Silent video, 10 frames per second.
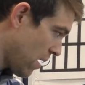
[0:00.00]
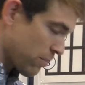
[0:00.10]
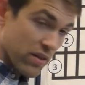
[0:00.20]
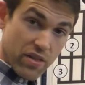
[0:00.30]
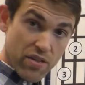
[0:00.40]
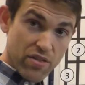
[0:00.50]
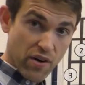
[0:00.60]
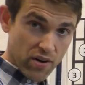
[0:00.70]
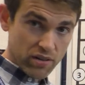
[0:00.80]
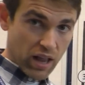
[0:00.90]
but the
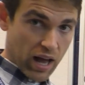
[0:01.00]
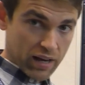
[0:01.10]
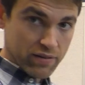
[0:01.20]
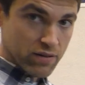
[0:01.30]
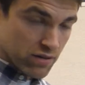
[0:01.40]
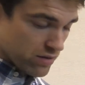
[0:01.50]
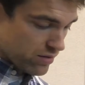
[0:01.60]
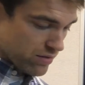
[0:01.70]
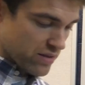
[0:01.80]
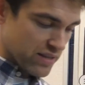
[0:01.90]
third line,
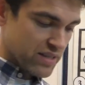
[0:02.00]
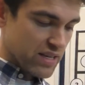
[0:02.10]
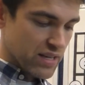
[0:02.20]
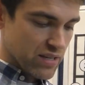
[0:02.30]
the D